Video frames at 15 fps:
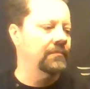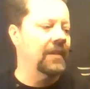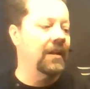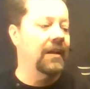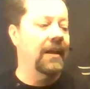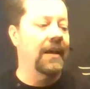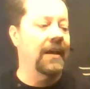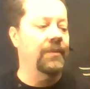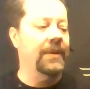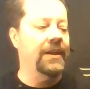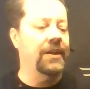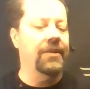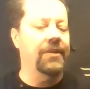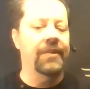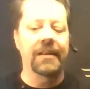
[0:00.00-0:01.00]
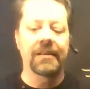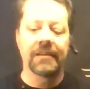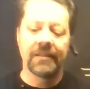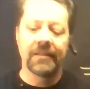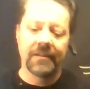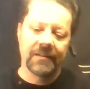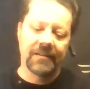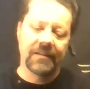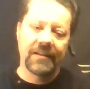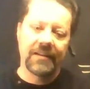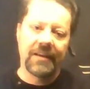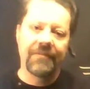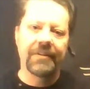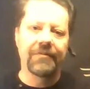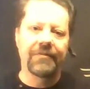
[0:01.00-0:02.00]
And we know that
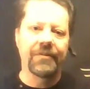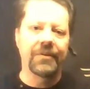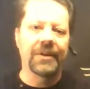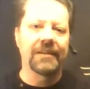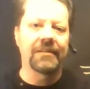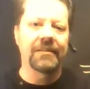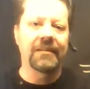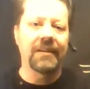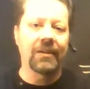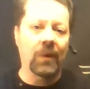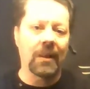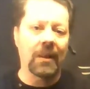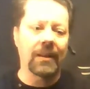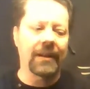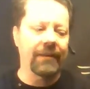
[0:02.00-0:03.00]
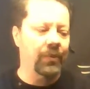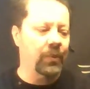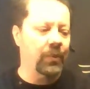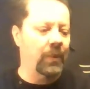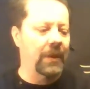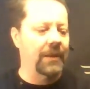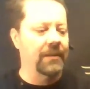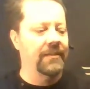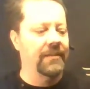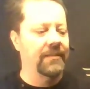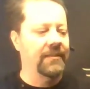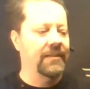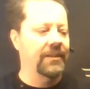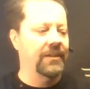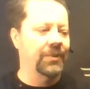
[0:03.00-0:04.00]
even if you get equality with 1,
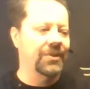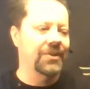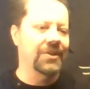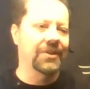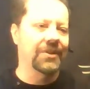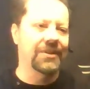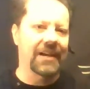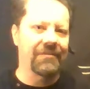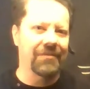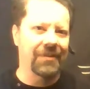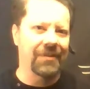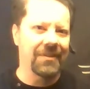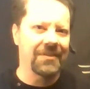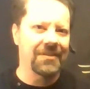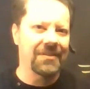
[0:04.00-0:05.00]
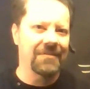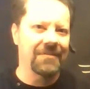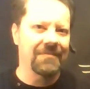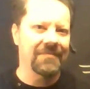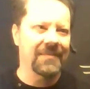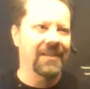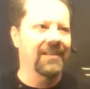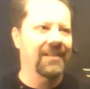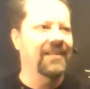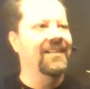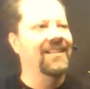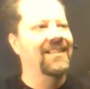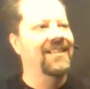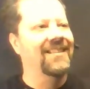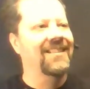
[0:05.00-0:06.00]
it will still diverge.
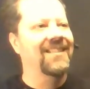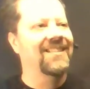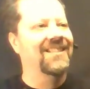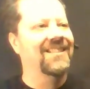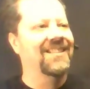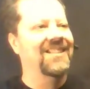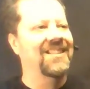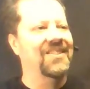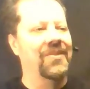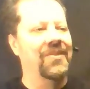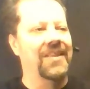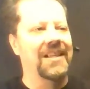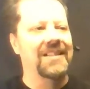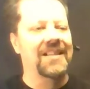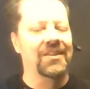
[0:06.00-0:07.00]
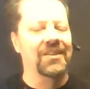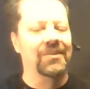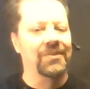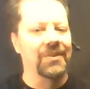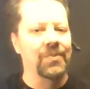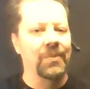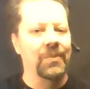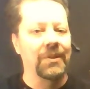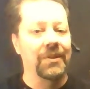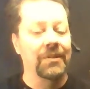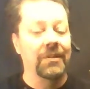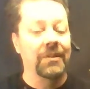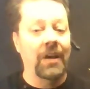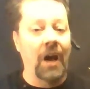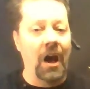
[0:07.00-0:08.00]
So these integrals will
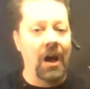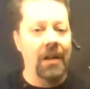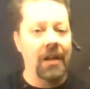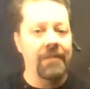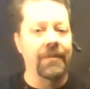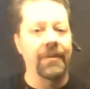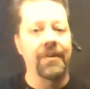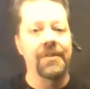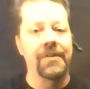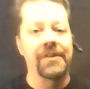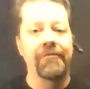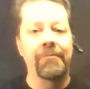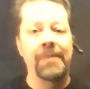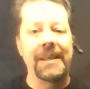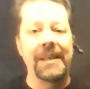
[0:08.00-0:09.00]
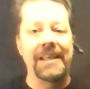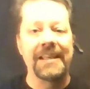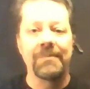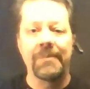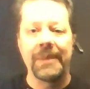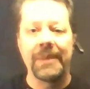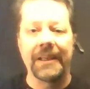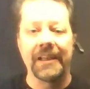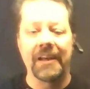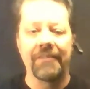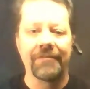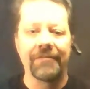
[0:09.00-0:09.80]
converge if P is big enough.